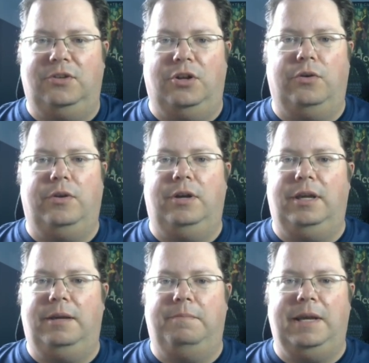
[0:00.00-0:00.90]

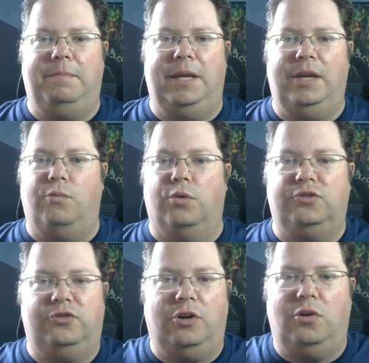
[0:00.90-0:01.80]
it may be we're
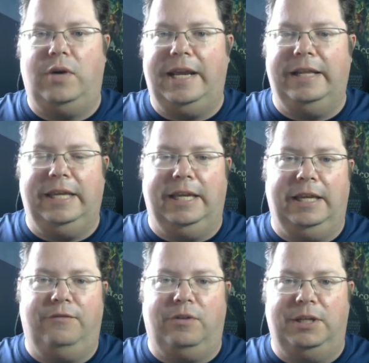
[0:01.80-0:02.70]
so
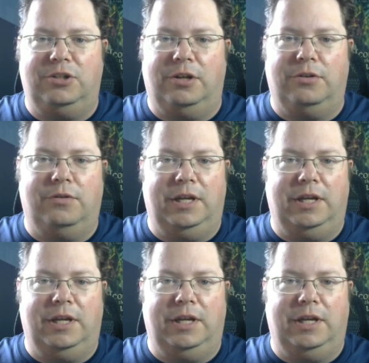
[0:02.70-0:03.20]
alien from each other